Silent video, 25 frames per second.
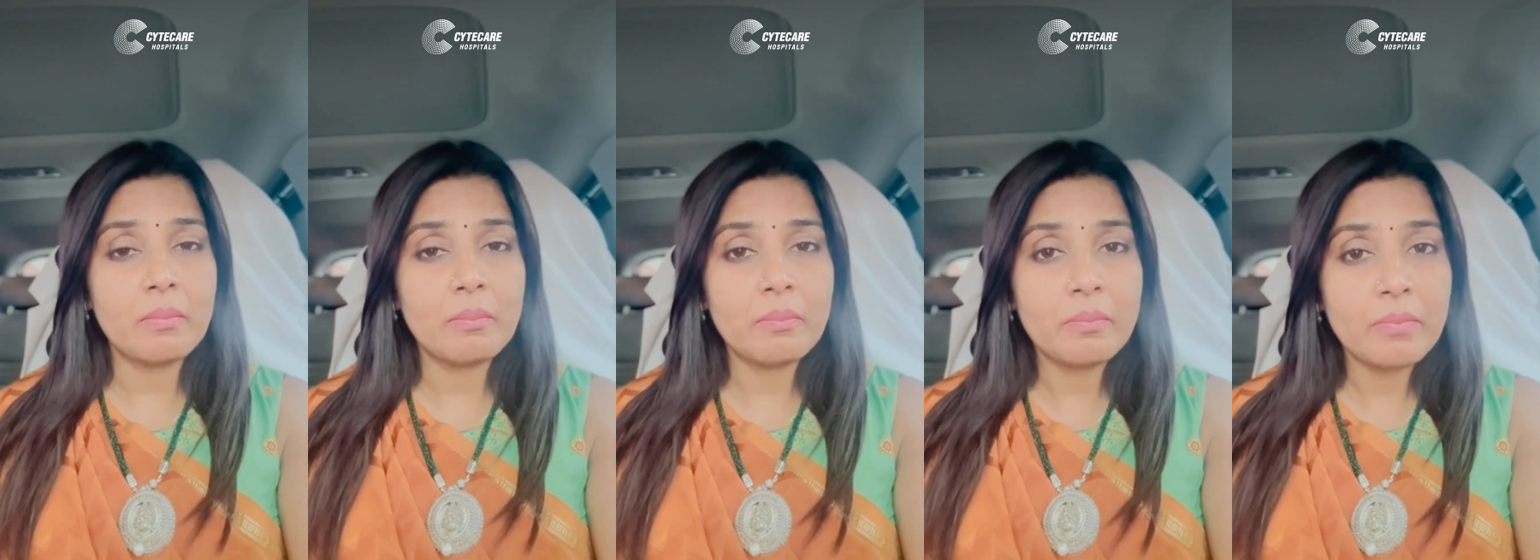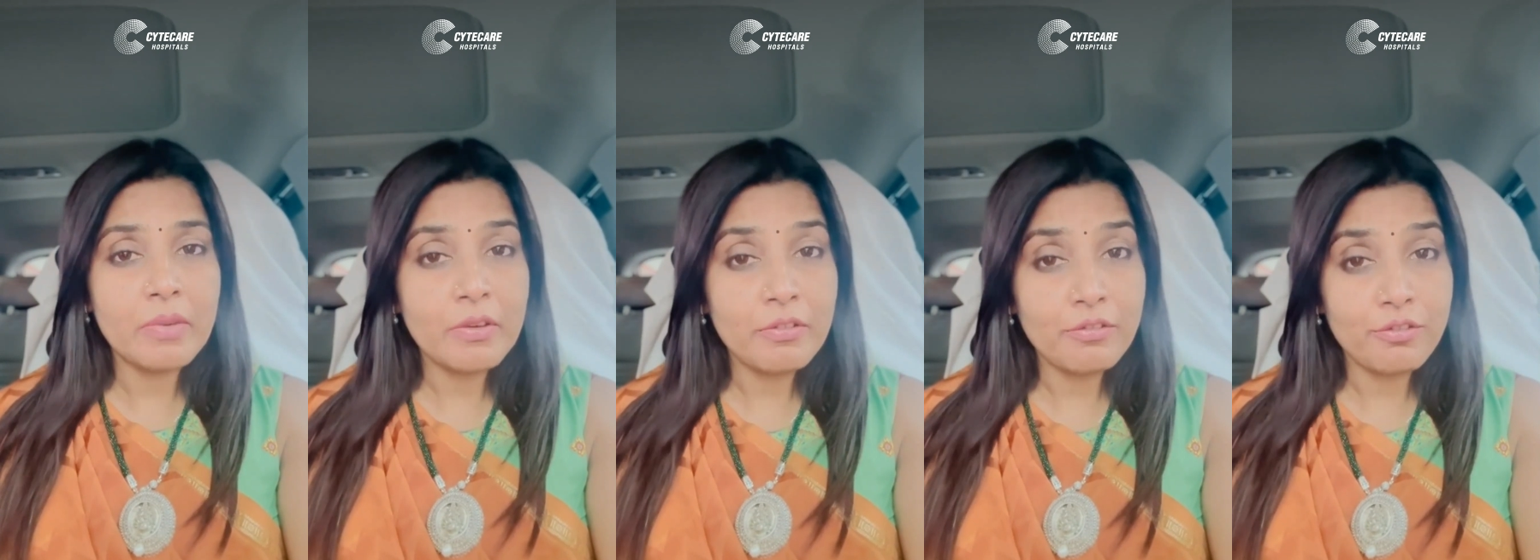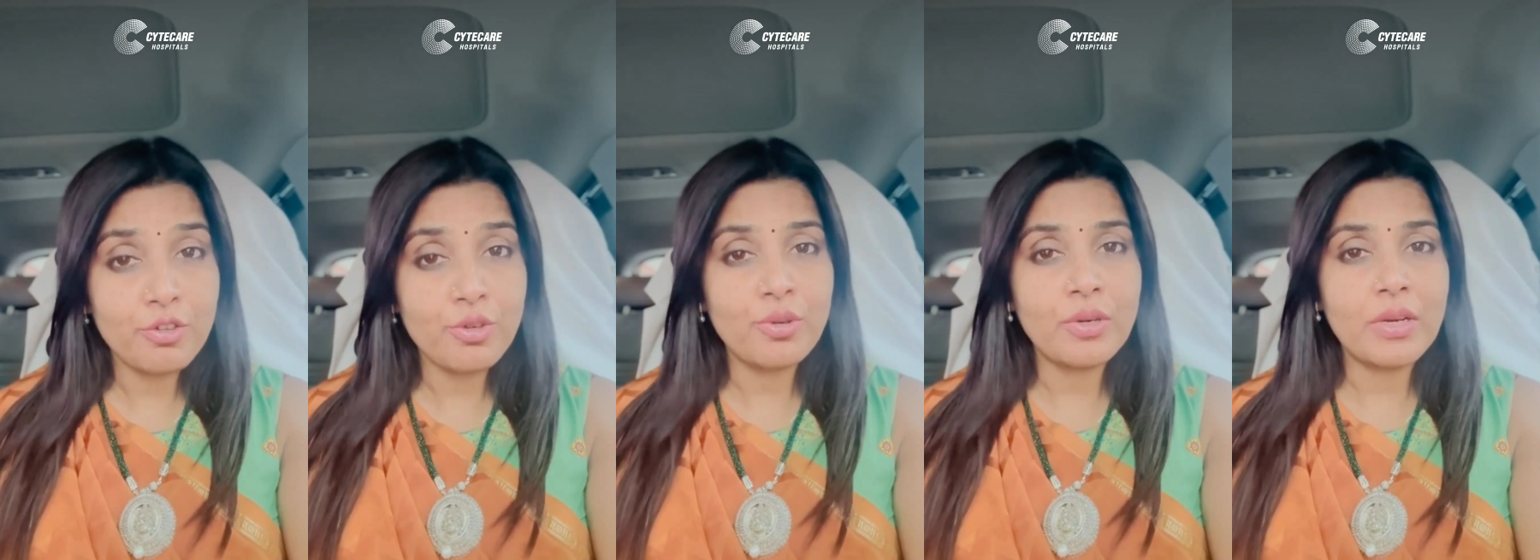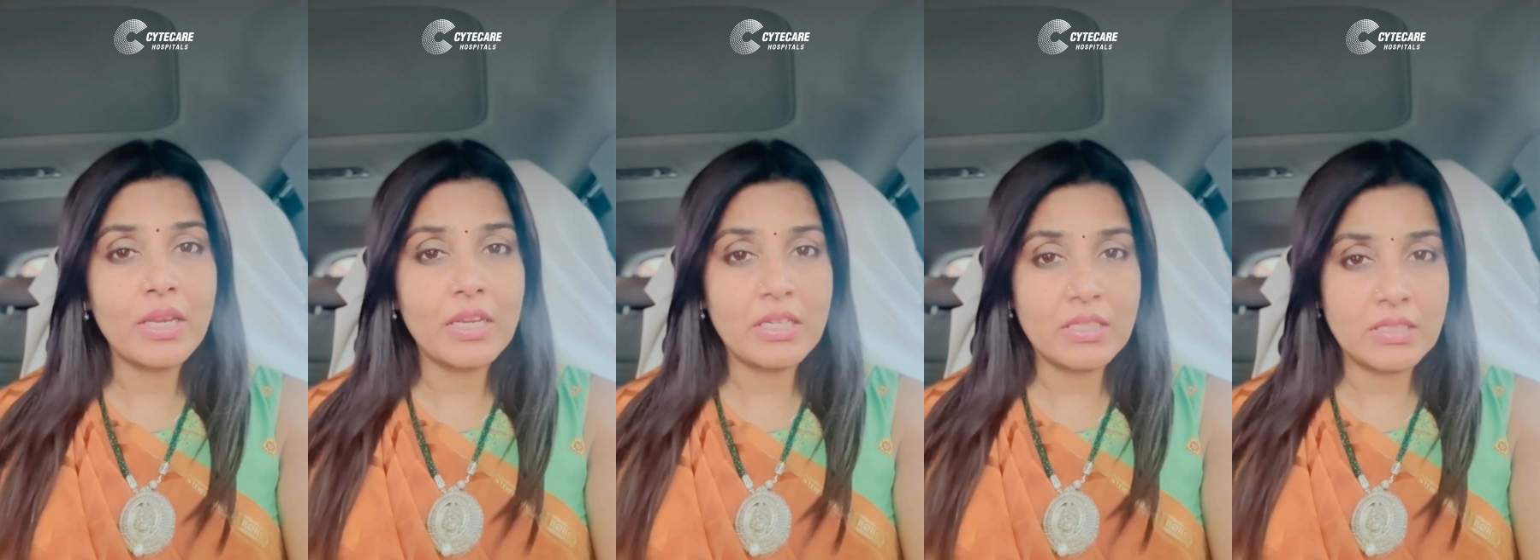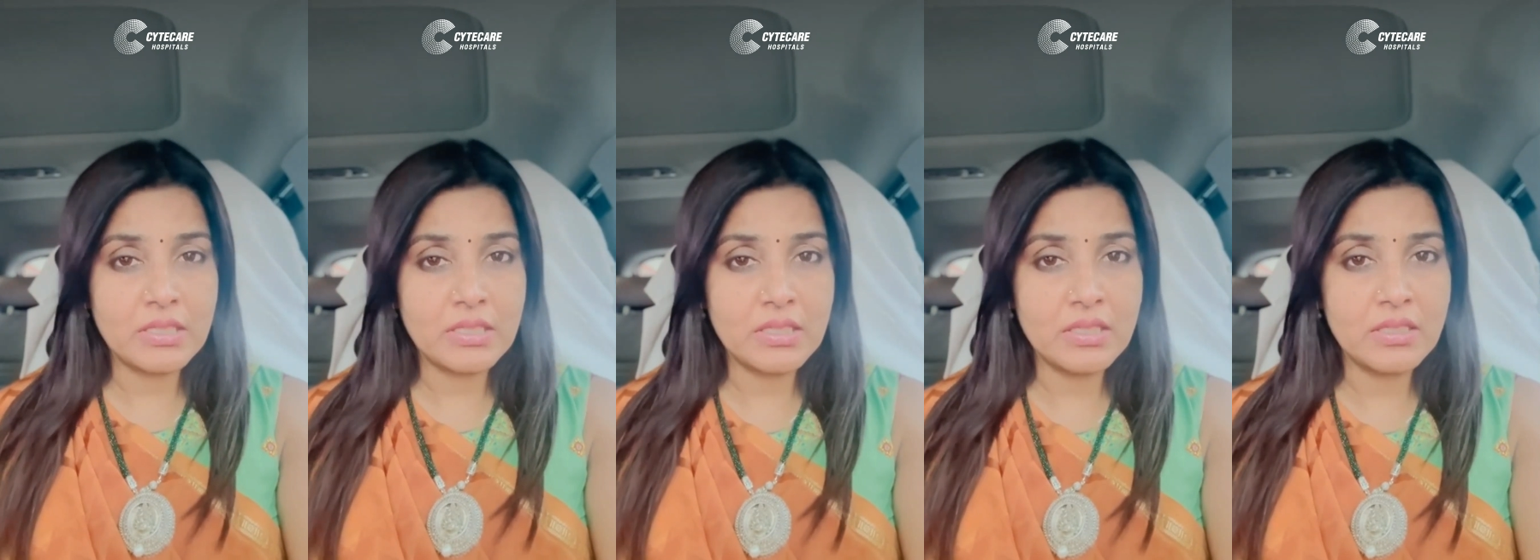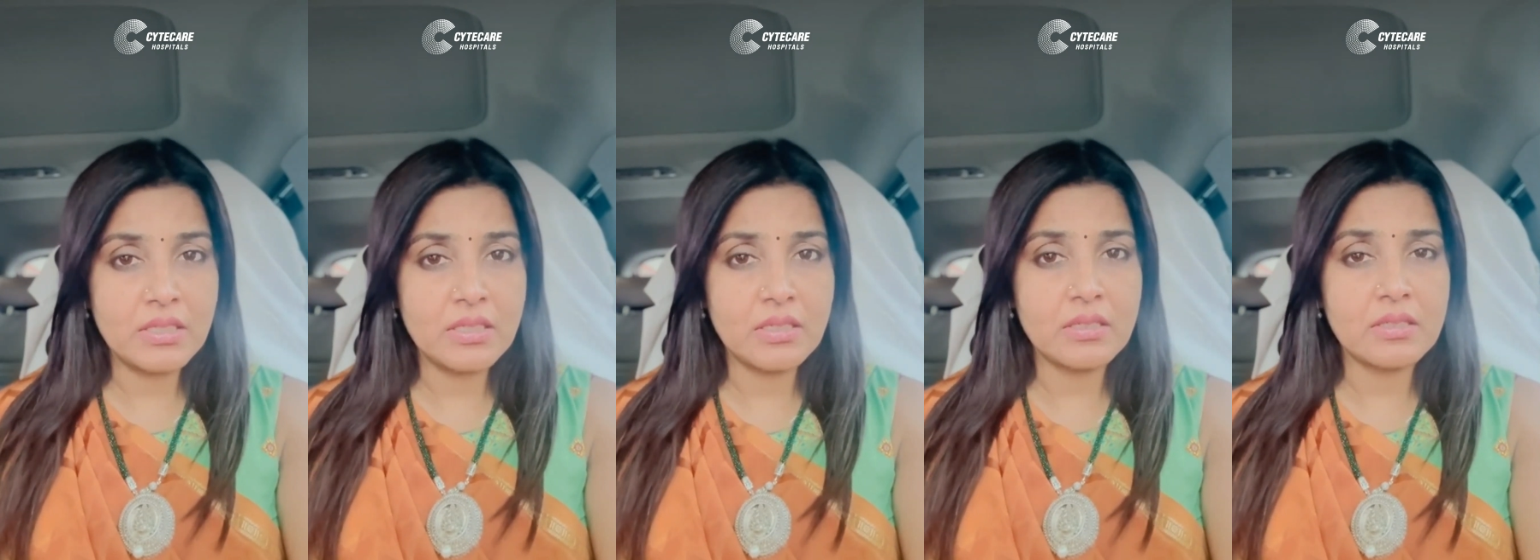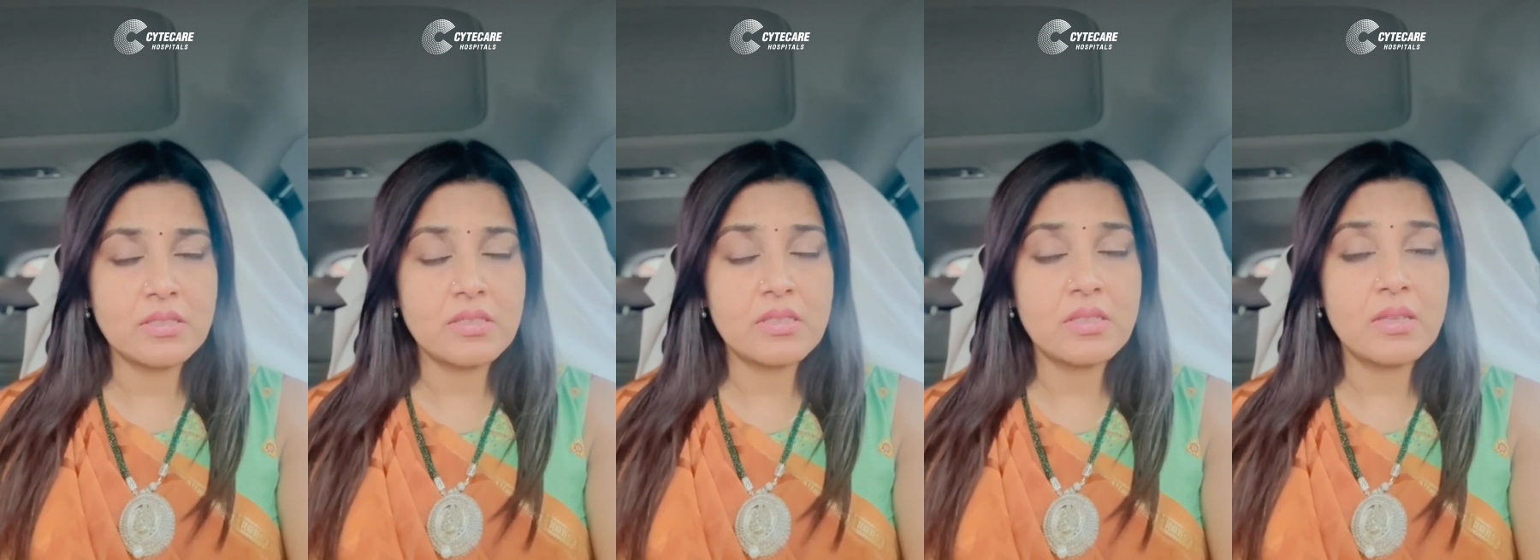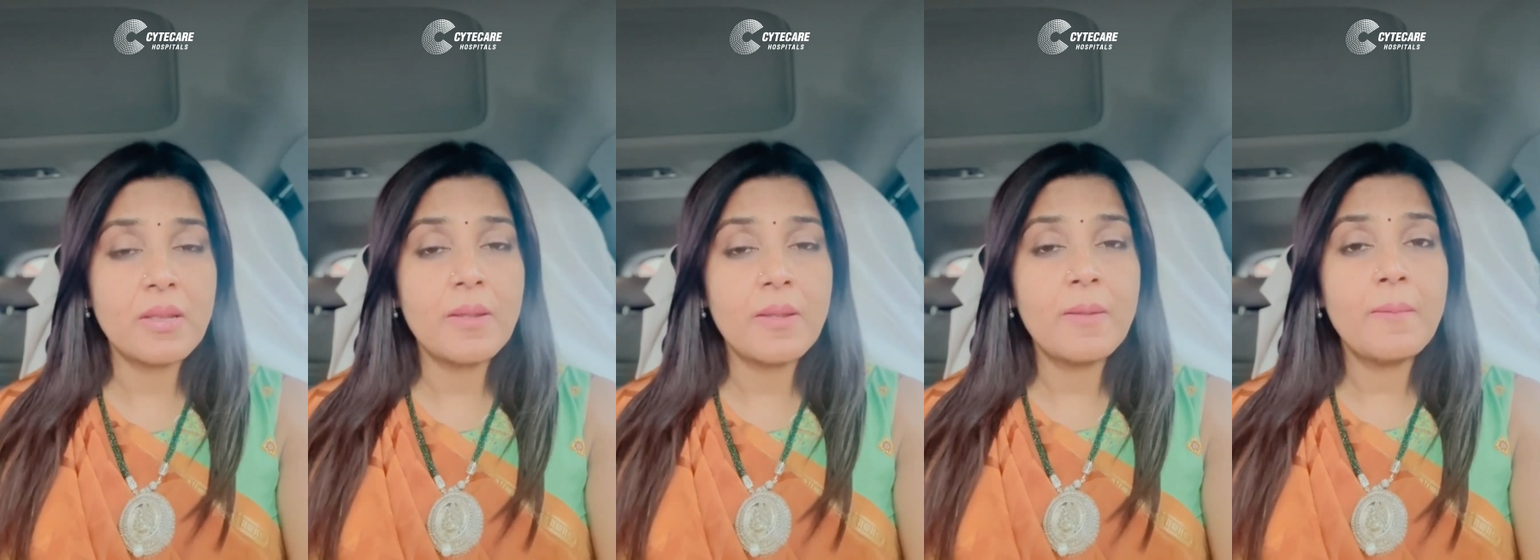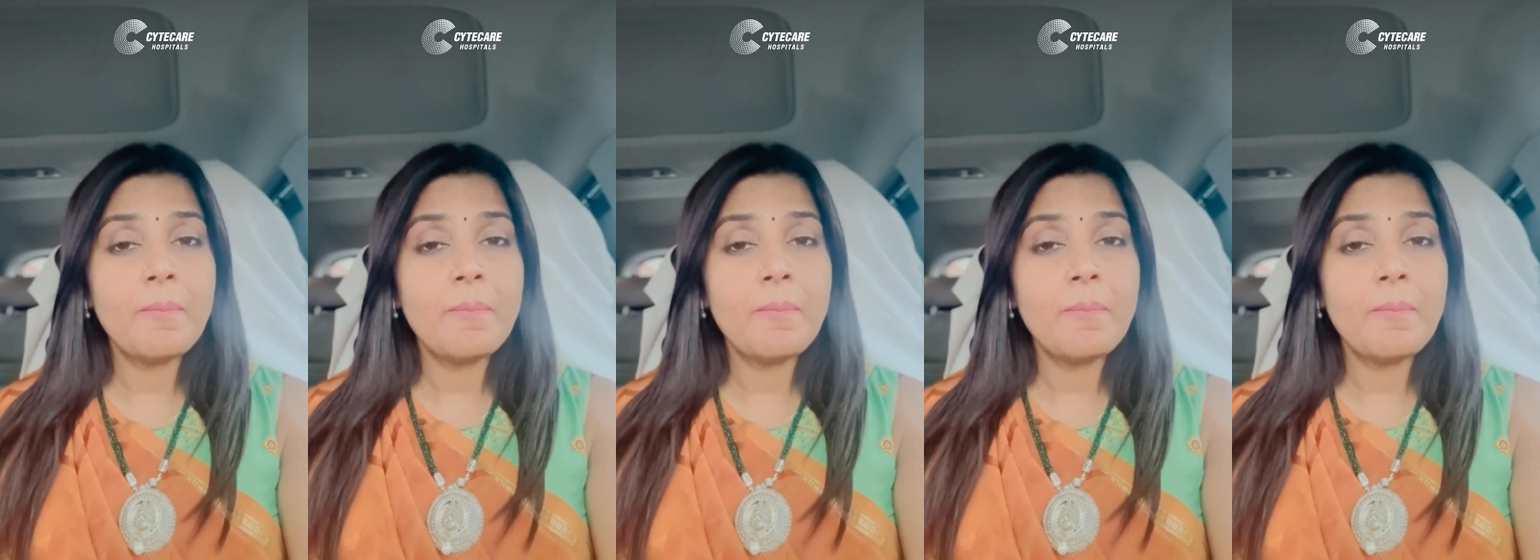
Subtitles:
before 18 years,